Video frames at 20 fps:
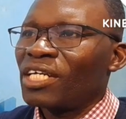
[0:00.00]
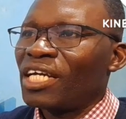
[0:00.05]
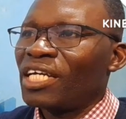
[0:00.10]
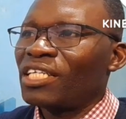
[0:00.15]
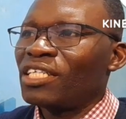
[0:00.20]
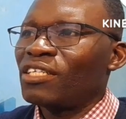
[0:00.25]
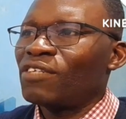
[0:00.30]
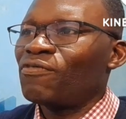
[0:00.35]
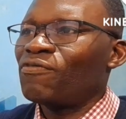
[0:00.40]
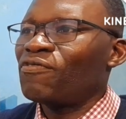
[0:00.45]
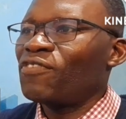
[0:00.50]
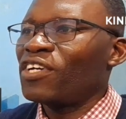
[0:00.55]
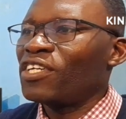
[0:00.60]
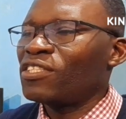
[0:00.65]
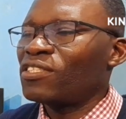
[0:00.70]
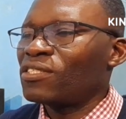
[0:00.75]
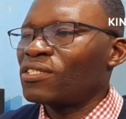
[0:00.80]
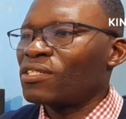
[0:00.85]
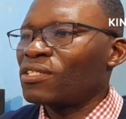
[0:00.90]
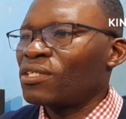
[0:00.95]
and it
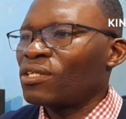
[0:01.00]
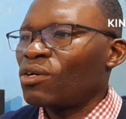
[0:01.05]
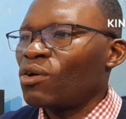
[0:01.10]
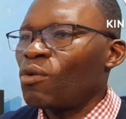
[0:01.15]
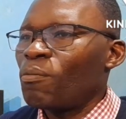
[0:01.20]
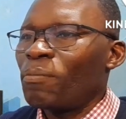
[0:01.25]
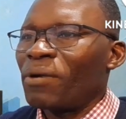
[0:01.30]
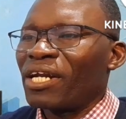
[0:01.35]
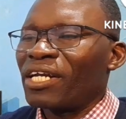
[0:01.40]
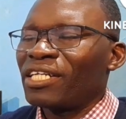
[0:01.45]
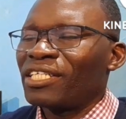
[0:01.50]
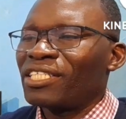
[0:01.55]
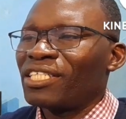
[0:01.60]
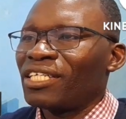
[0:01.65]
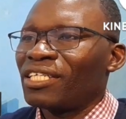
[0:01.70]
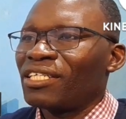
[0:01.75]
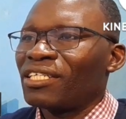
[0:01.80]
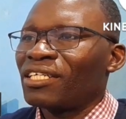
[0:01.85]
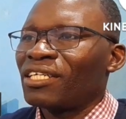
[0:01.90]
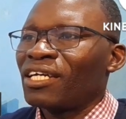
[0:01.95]
faith
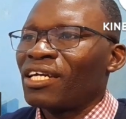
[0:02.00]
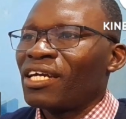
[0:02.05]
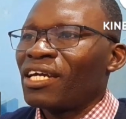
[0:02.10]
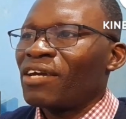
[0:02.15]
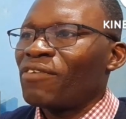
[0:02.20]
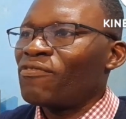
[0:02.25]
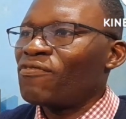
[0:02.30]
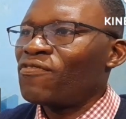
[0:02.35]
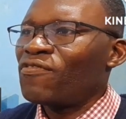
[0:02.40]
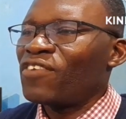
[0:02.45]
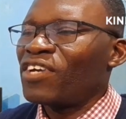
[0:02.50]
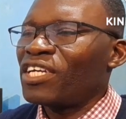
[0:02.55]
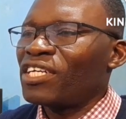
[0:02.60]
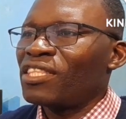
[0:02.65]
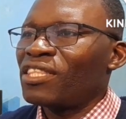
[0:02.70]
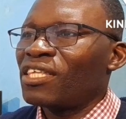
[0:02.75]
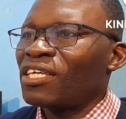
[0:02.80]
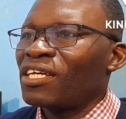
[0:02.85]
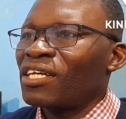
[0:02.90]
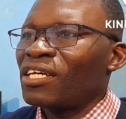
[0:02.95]
operated,
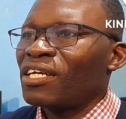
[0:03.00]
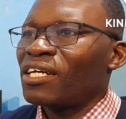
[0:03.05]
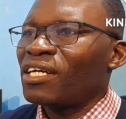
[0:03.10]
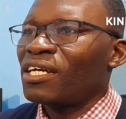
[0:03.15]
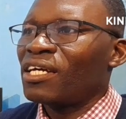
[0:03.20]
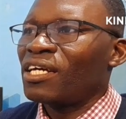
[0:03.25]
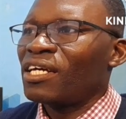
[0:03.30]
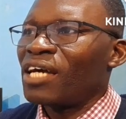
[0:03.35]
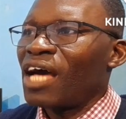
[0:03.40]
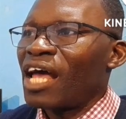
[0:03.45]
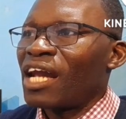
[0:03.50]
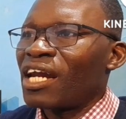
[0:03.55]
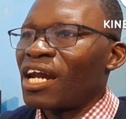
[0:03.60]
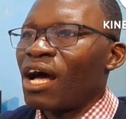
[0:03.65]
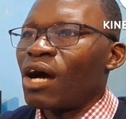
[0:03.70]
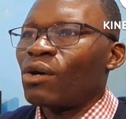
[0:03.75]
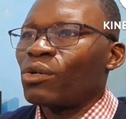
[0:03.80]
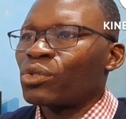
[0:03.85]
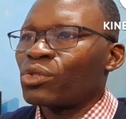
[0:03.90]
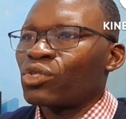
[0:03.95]
faith
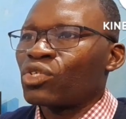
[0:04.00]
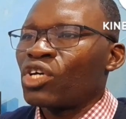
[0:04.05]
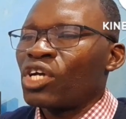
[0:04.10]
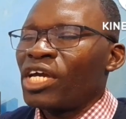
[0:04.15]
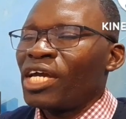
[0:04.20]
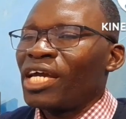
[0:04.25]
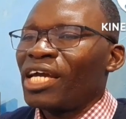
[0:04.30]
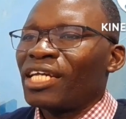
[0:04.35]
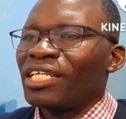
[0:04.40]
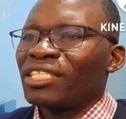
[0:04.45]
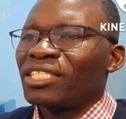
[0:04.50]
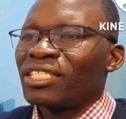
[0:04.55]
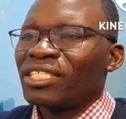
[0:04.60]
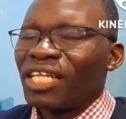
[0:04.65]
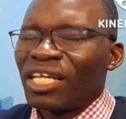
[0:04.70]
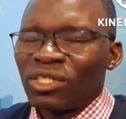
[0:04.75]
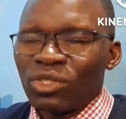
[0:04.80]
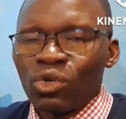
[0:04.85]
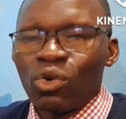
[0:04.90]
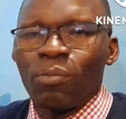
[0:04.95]
aroused, and
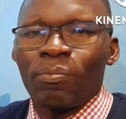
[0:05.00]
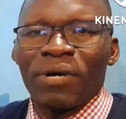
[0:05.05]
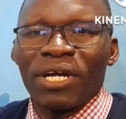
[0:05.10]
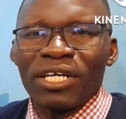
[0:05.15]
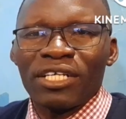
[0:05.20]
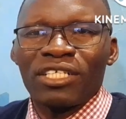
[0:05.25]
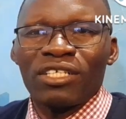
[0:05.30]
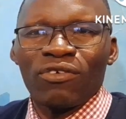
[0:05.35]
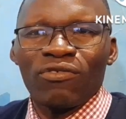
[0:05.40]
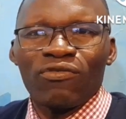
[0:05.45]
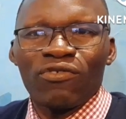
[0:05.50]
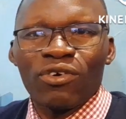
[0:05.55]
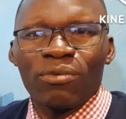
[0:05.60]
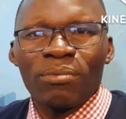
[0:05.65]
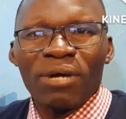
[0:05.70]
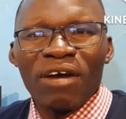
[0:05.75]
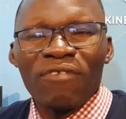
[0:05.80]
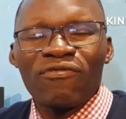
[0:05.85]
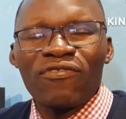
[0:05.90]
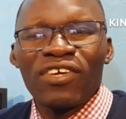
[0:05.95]
starts operating
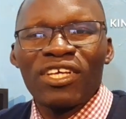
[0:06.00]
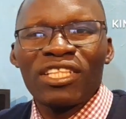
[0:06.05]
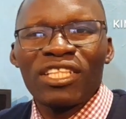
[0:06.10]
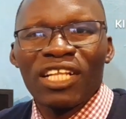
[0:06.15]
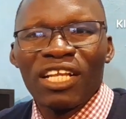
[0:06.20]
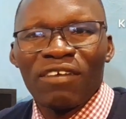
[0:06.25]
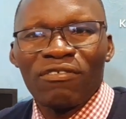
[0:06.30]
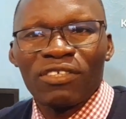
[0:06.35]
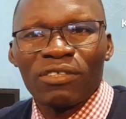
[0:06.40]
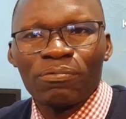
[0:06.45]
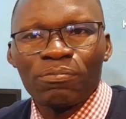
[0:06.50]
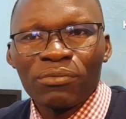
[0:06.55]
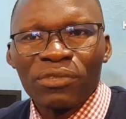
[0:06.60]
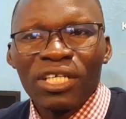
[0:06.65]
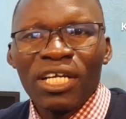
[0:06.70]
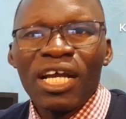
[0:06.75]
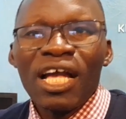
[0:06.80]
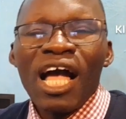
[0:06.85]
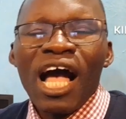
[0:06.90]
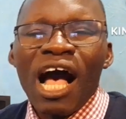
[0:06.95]
from a faith level.
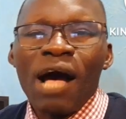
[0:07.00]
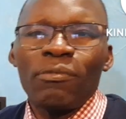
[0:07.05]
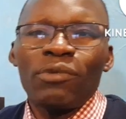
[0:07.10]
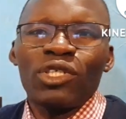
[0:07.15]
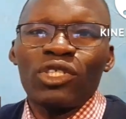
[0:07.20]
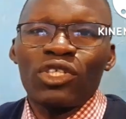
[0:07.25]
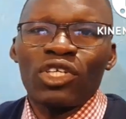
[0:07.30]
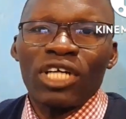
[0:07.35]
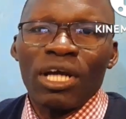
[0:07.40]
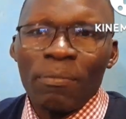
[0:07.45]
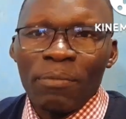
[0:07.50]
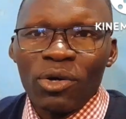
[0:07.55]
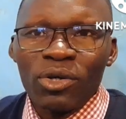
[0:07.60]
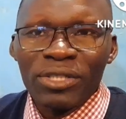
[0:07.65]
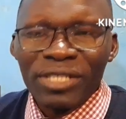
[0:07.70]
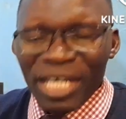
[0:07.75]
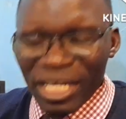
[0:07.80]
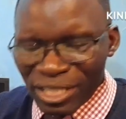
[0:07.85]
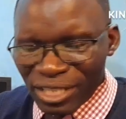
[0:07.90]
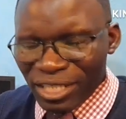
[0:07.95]
I'm not talking
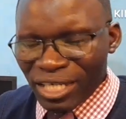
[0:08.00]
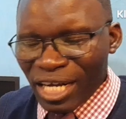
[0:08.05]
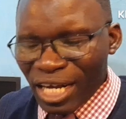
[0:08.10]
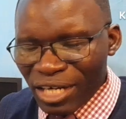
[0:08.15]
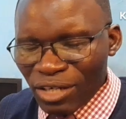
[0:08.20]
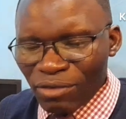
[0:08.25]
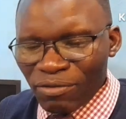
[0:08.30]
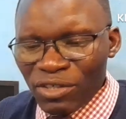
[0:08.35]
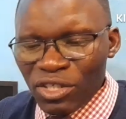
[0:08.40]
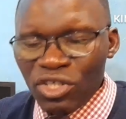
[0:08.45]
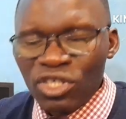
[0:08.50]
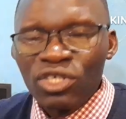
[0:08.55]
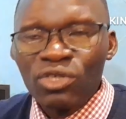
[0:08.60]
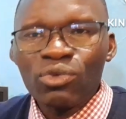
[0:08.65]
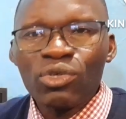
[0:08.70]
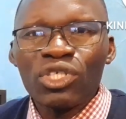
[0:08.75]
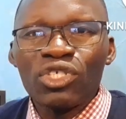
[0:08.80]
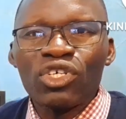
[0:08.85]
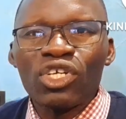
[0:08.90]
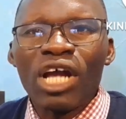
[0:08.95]
about that kind of a
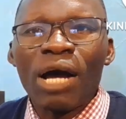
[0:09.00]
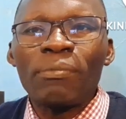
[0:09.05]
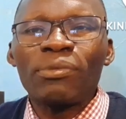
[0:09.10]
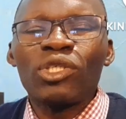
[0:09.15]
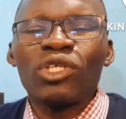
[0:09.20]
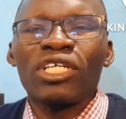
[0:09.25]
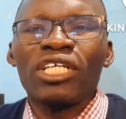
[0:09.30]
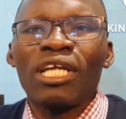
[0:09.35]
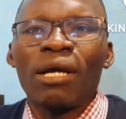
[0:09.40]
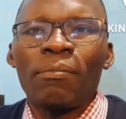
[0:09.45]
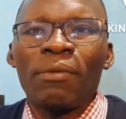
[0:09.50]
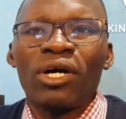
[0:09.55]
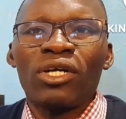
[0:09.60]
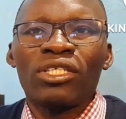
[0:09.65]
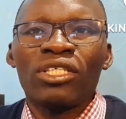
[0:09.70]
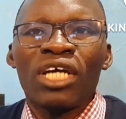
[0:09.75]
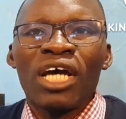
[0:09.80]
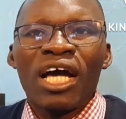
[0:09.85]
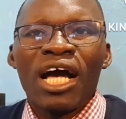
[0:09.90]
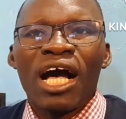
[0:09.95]
situation. I'm talking
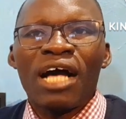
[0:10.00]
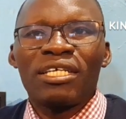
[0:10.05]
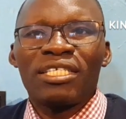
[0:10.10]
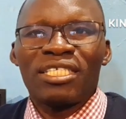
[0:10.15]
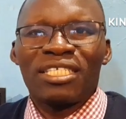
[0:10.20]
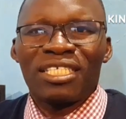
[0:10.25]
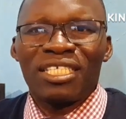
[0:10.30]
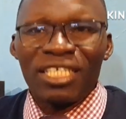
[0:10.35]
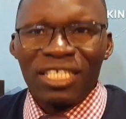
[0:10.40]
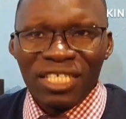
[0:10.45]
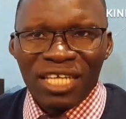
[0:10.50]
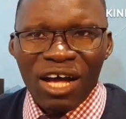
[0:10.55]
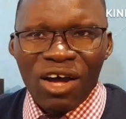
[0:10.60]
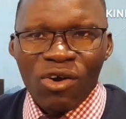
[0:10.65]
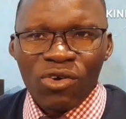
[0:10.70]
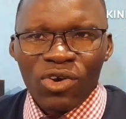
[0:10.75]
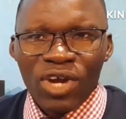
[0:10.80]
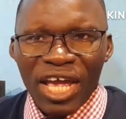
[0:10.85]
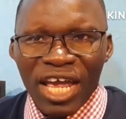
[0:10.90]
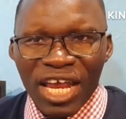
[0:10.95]
about I sit
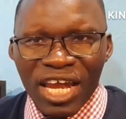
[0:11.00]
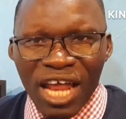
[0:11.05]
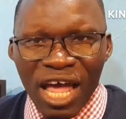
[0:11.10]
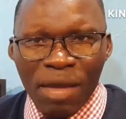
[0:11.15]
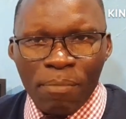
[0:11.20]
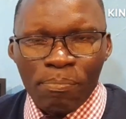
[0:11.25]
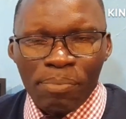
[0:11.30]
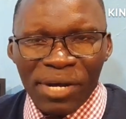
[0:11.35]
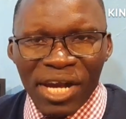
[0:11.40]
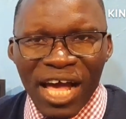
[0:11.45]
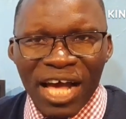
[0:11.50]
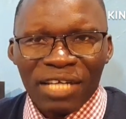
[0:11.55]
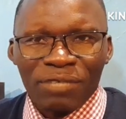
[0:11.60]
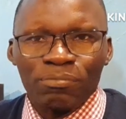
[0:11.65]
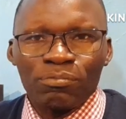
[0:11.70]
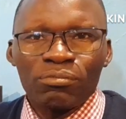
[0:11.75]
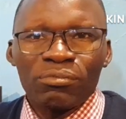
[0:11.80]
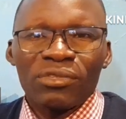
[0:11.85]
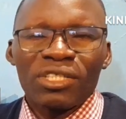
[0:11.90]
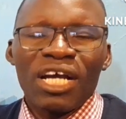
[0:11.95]
down and I
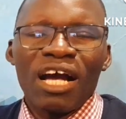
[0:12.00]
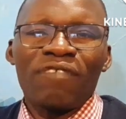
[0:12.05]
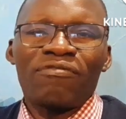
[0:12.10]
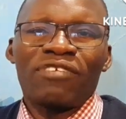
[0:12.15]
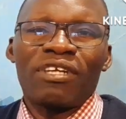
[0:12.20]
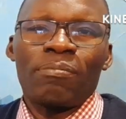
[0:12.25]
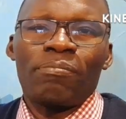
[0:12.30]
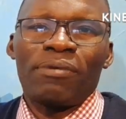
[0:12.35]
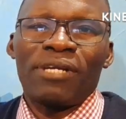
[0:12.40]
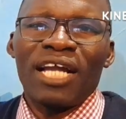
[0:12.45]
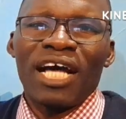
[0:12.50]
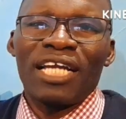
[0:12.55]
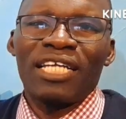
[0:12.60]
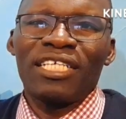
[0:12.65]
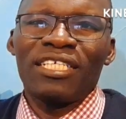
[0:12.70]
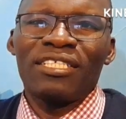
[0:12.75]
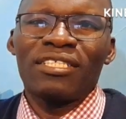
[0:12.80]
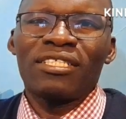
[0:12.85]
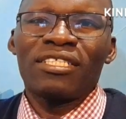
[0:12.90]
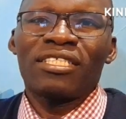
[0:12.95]
plan. After
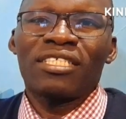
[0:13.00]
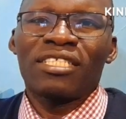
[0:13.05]
planning,